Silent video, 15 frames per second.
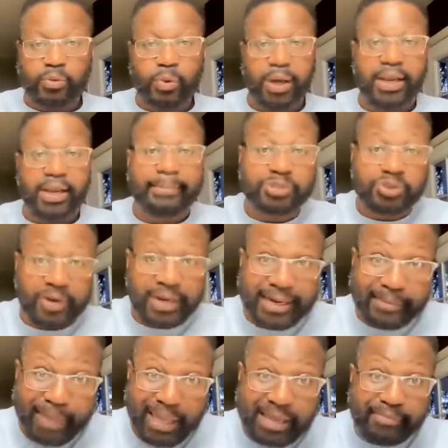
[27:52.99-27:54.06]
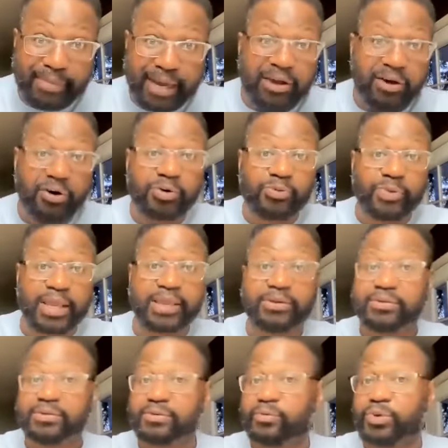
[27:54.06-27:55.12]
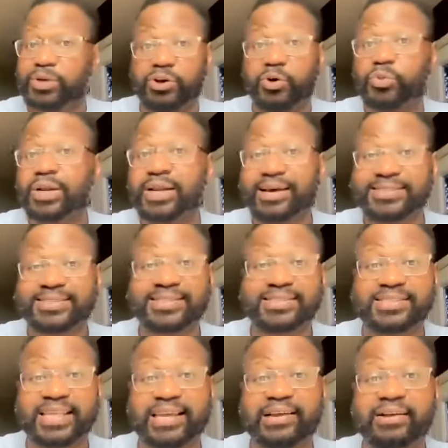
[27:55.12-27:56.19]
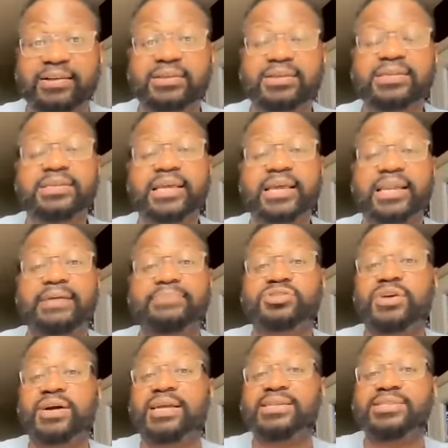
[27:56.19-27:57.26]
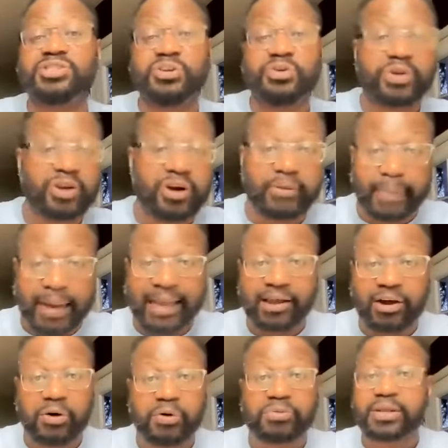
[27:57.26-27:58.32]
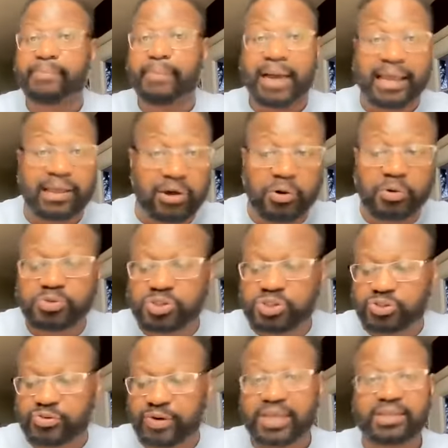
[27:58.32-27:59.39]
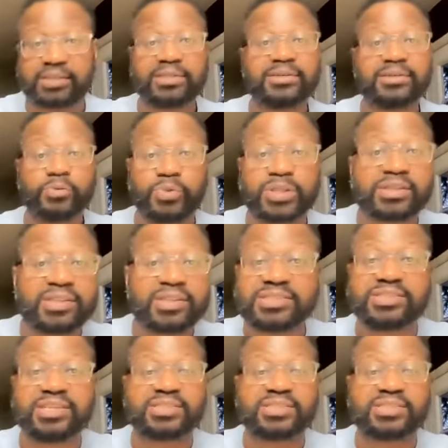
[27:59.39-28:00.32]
while I'm trying to make my own way when no one else is there, and I'm trying to do it on my own in my own strength with this